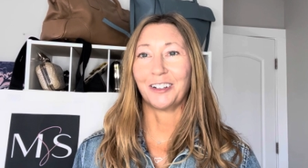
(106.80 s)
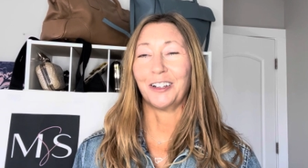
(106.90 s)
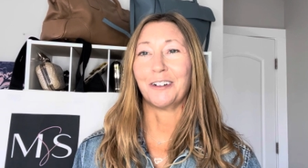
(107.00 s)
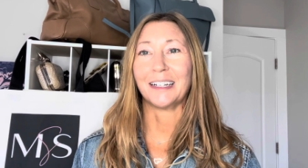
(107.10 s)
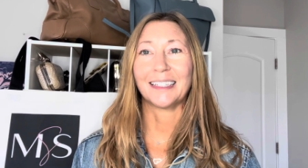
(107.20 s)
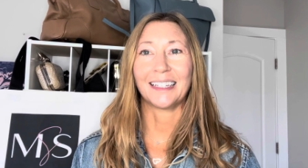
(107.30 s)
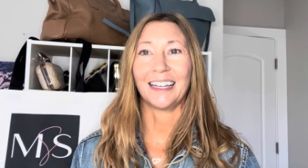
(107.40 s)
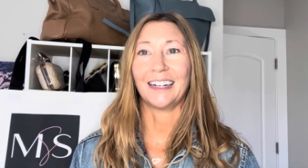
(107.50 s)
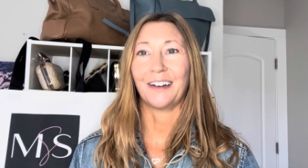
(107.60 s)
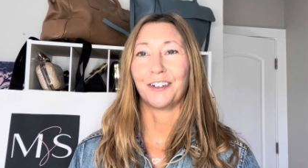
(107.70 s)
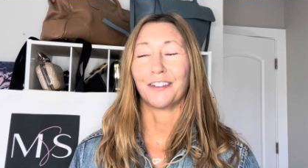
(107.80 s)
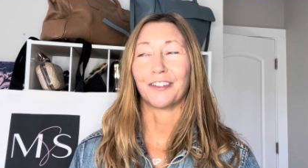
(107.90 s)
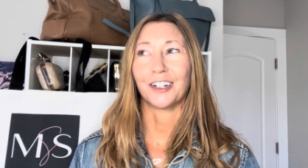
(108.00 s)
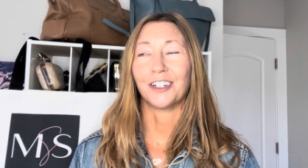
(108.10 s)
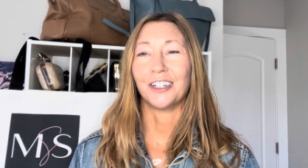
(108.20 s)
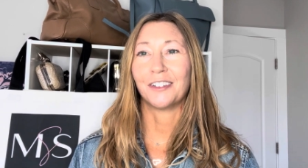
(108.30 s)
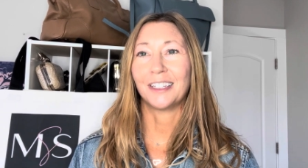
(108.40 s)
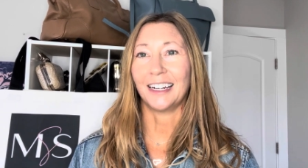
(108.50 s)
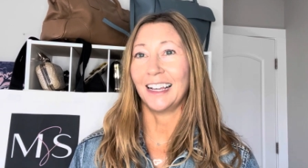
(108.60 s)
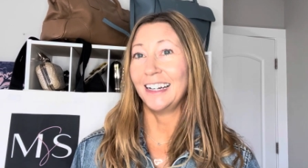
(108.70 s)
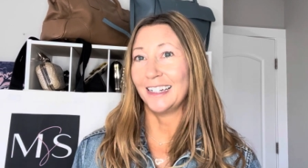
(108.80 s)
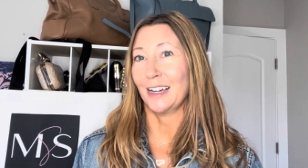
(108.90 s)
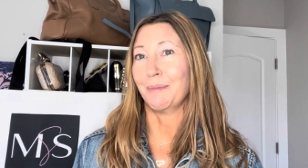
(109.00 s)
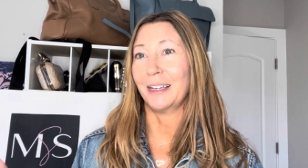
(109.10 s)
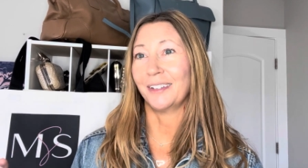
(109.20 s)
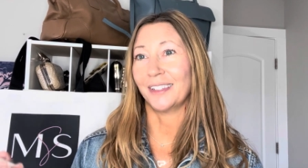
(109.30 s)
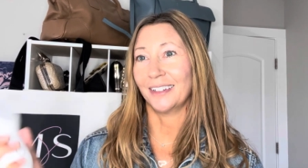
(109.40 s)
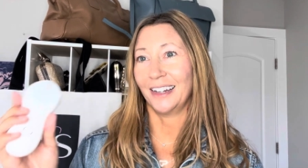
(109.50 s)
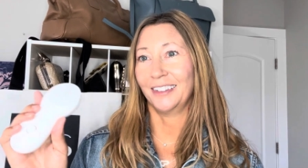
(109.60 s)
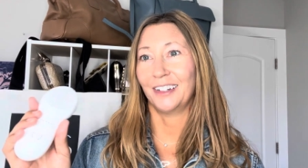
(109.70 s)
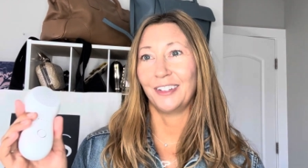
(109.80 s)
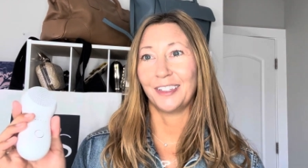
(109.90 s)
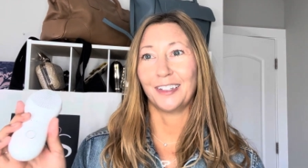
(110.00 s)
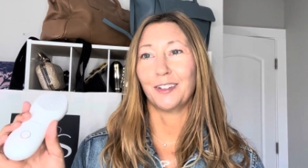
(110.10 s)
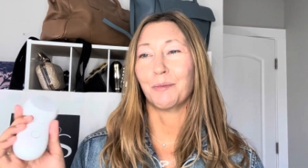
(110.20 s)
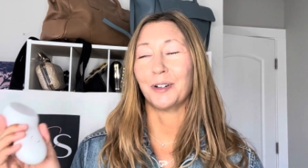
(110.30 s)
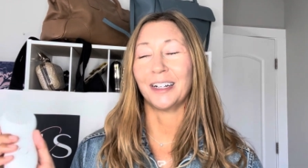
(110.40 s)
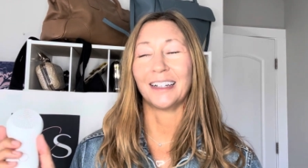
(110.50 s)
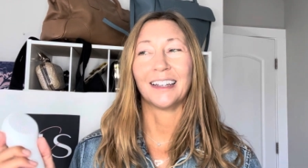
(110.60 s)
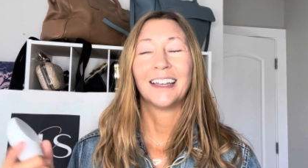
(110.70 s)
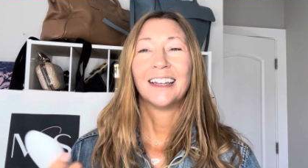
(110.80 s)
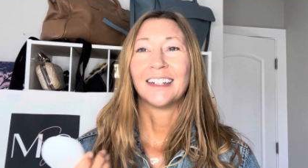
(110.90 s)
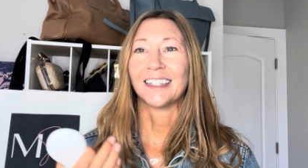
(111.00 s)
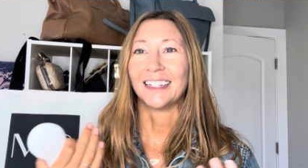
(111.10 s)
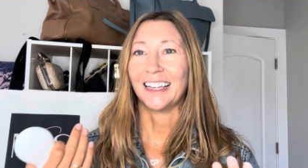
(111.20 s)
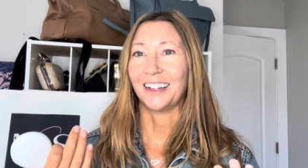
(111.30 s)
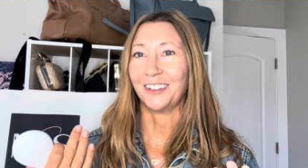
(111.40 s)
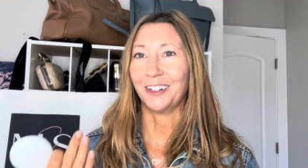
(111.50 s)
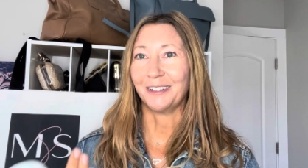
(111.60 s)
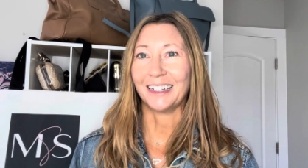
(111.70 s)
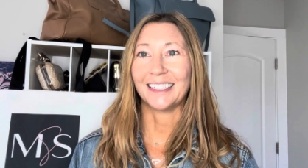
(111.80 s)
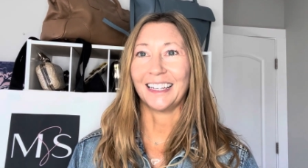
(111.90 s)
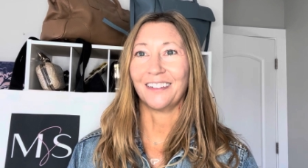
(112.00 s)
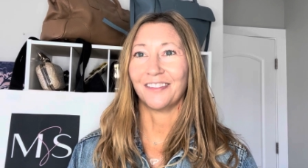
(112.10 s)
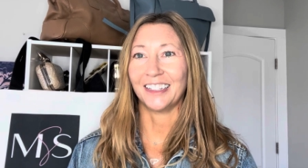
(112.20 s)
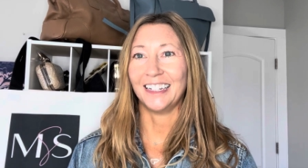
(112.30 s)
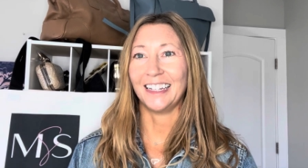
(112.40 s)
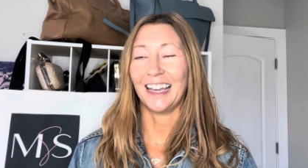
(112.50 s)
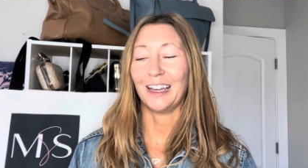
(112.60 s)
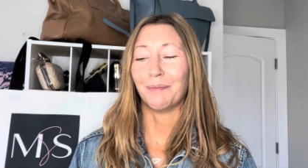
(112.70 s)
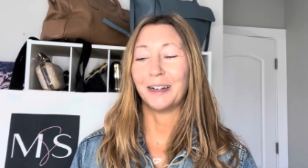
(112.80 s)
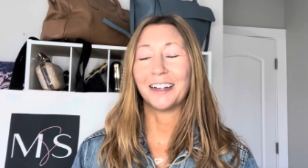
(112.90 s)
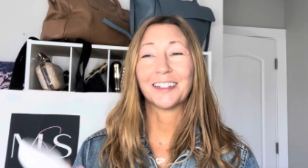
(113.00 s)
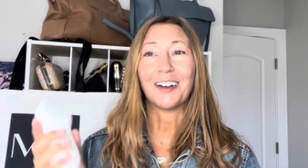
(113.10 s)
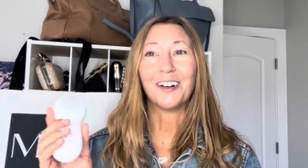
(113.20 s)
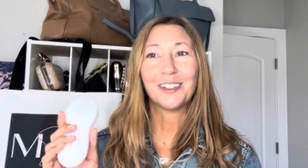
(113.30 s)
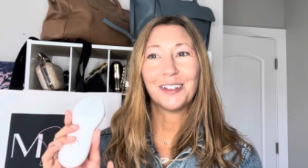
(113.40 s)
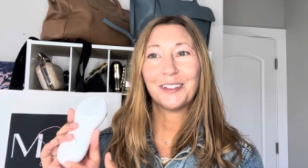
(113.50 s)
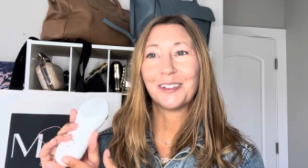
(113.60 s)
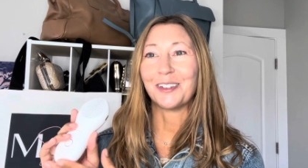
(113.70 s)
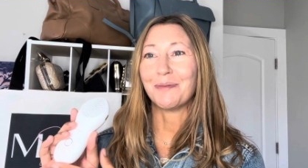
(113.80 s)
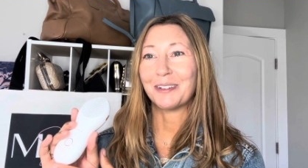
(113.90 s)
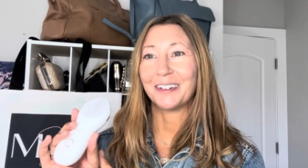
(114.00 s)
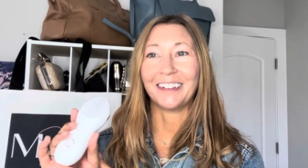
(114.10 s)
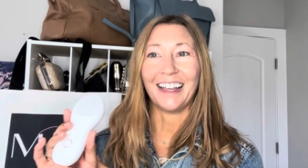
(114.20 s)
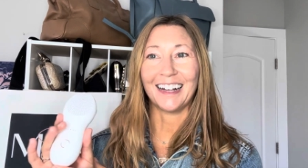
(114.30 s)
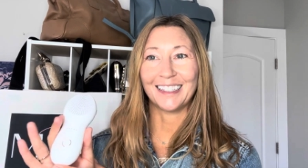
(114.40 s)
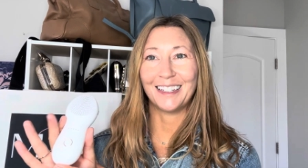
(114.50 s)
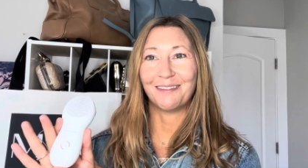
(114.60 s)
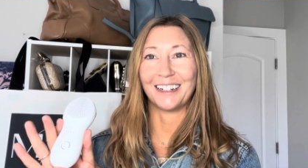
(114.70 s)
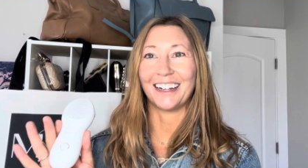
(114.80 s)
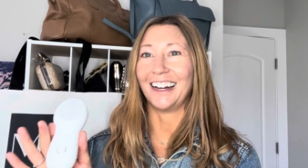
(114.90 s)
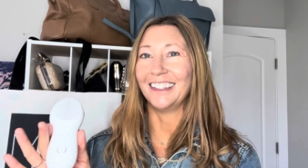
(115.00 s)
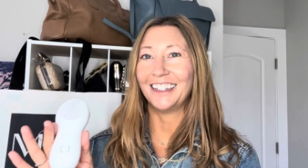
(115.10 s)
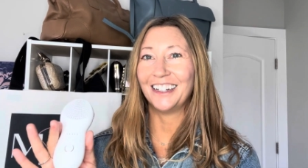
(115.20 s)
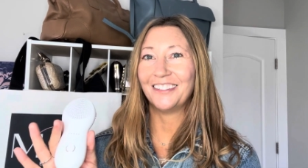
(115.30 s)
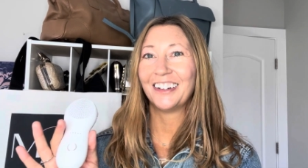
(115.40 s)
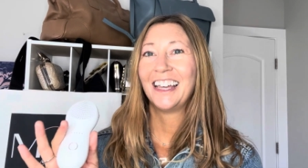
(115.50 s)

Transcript: glowing skin after the first use and anytime I use it. I love using it in the morning just to get glowing skin for the day, but it is also super relaxing, which I love.